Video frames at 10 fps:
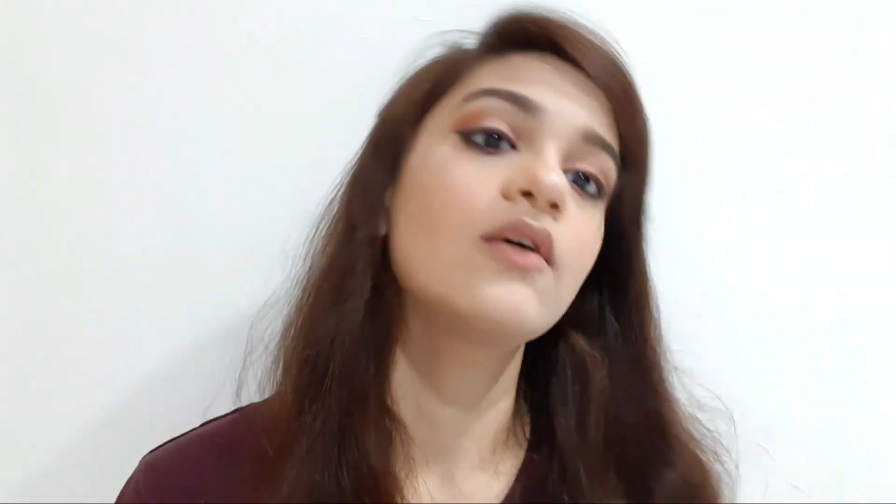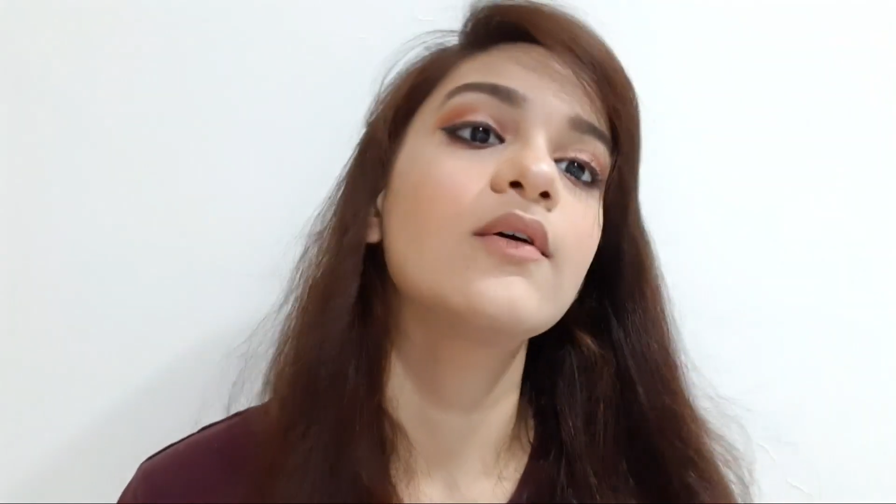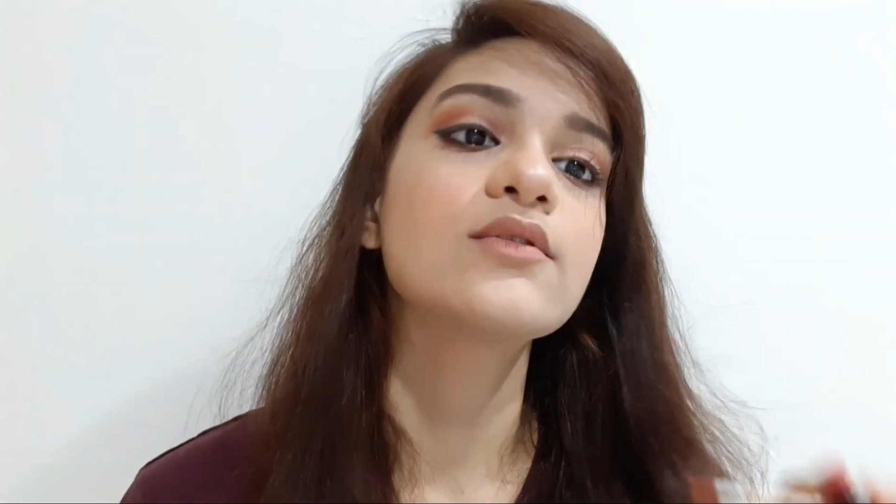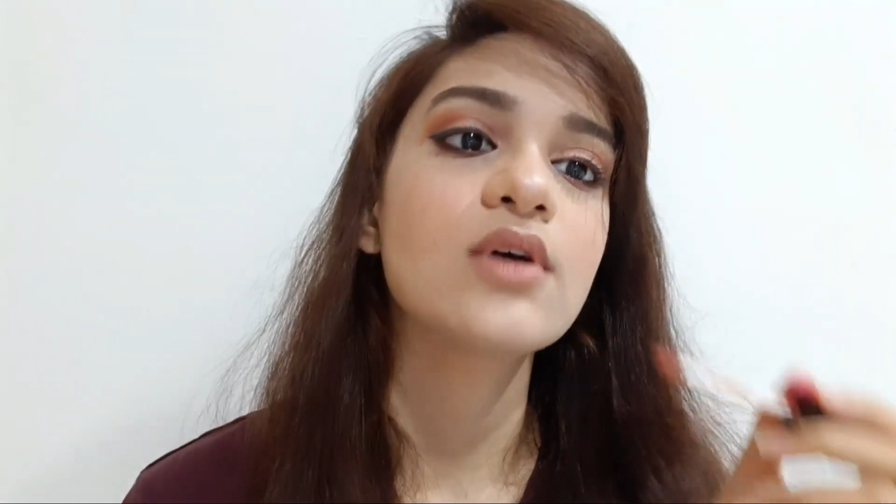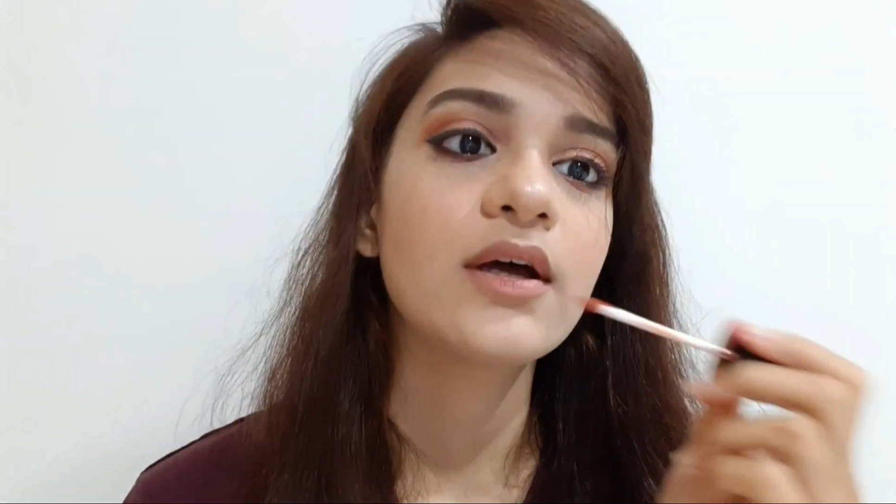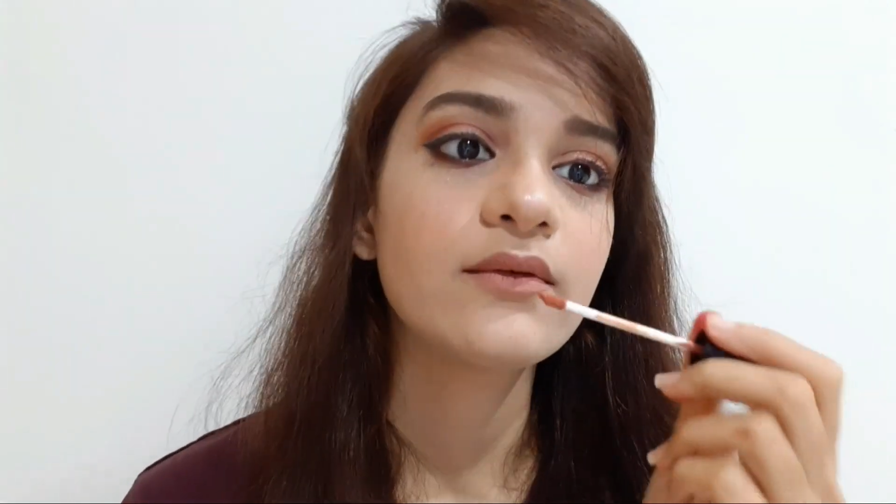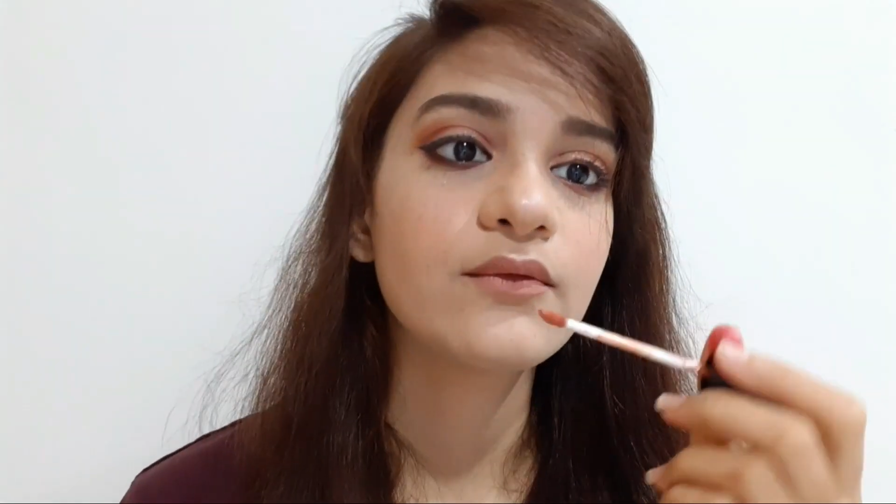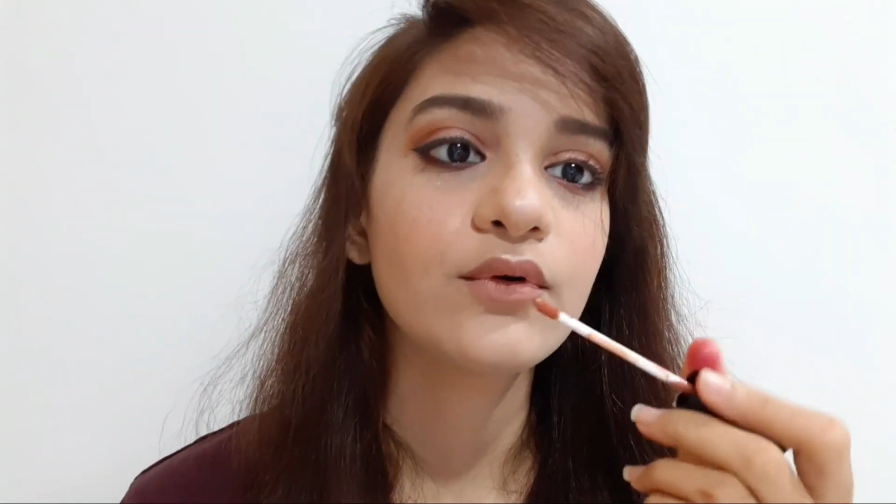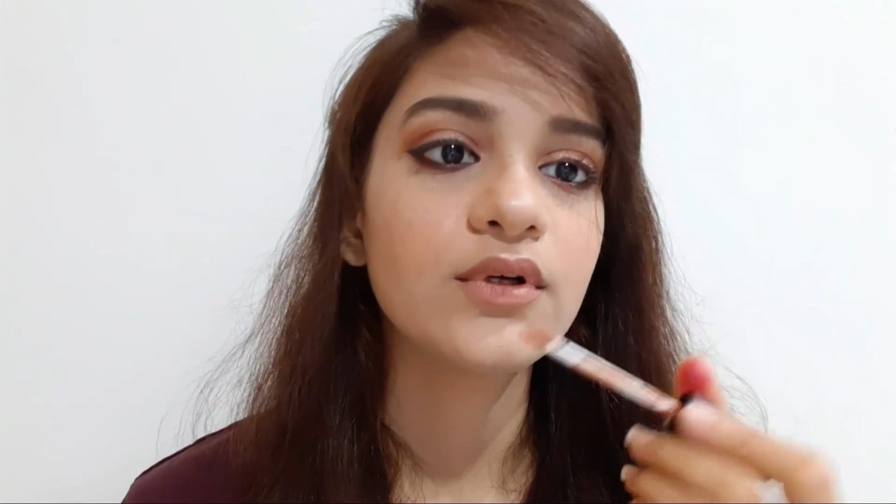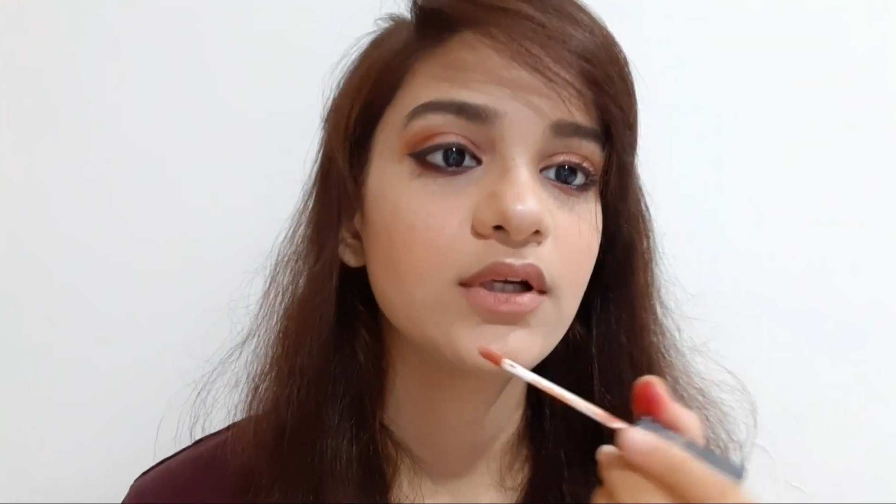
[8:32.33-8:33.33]
Also, I have
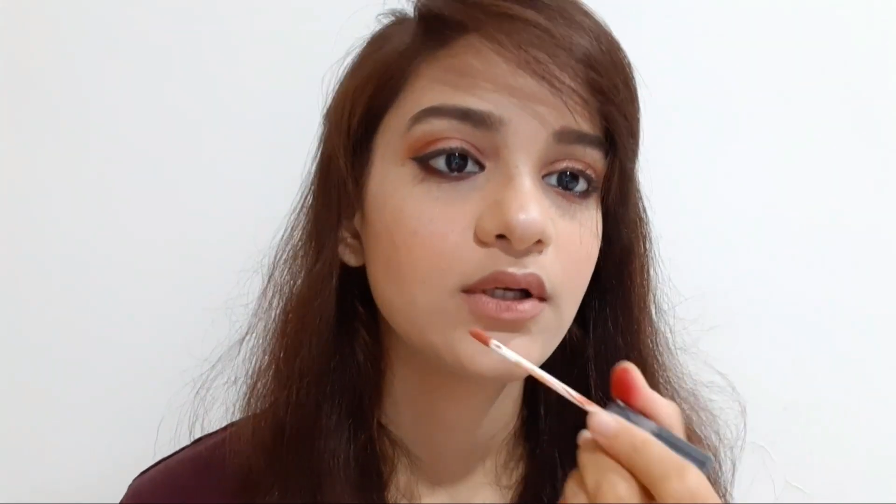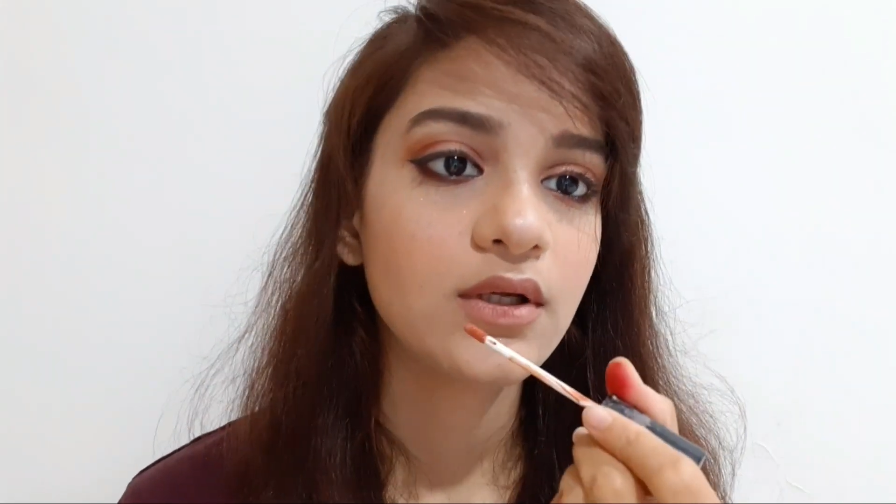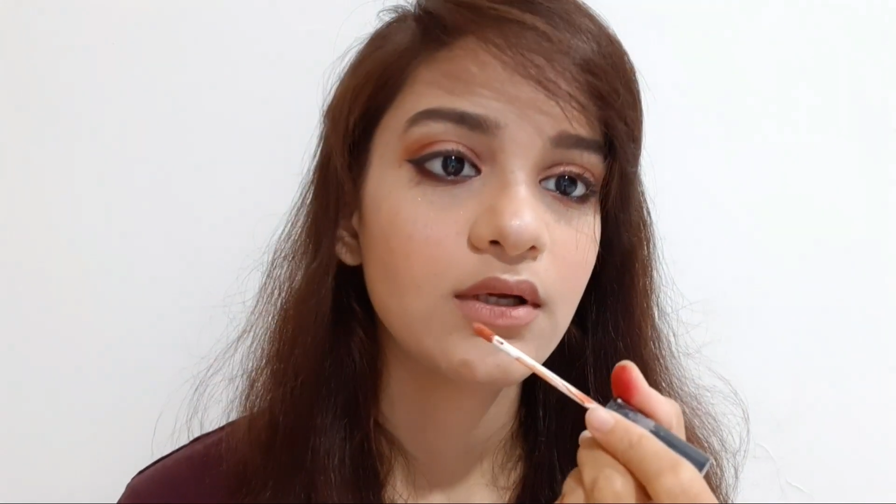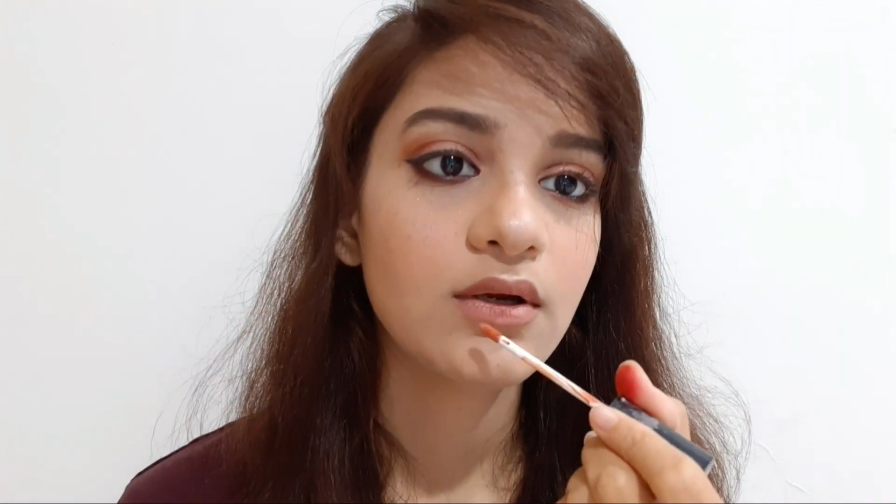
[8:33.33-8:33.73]
worn it